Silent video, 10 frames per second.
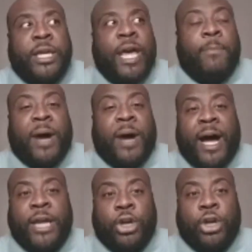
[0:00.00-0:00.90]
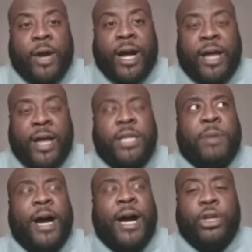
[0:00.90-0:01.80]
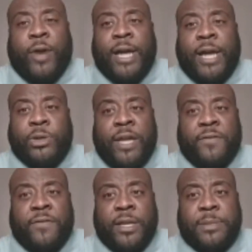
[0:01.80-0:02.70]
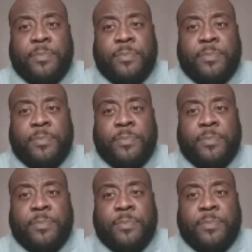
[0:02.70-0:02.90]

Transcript: and Behind Her Eye. I think it's Behind Her Eyes on Netflix.